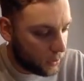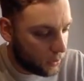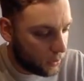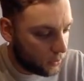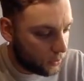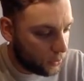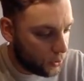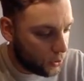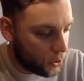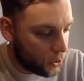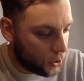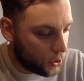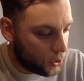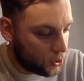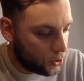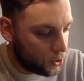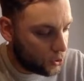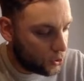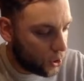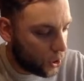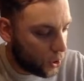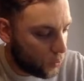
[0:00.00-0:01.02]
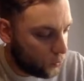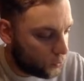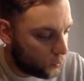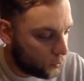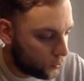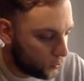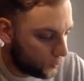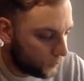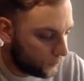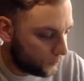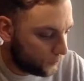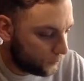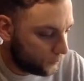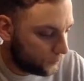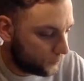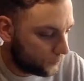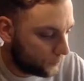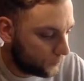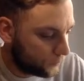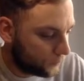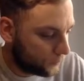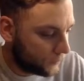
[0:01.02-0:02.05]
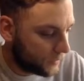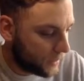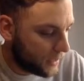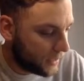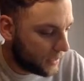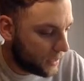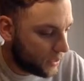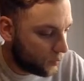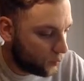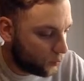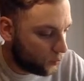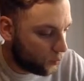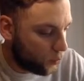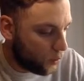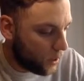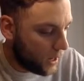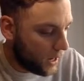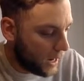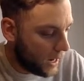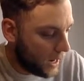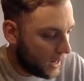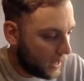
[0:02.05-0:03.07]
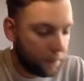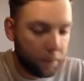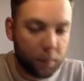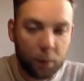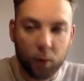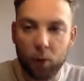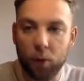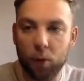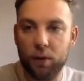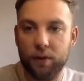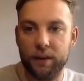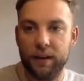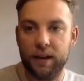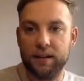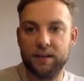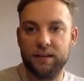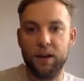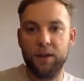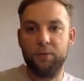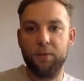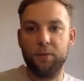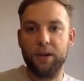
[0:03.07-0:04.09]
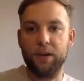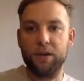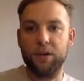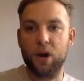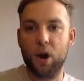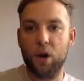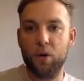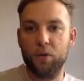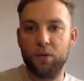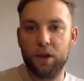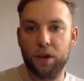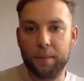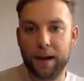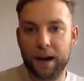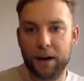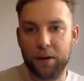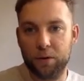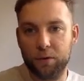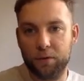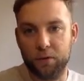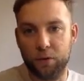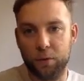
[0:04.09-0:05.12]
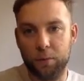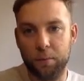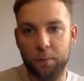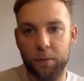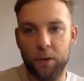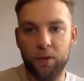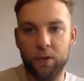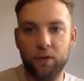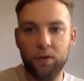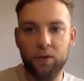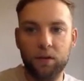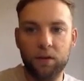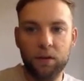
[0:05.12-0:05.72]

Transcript: the total. This is really important. If we know the amount of numbers,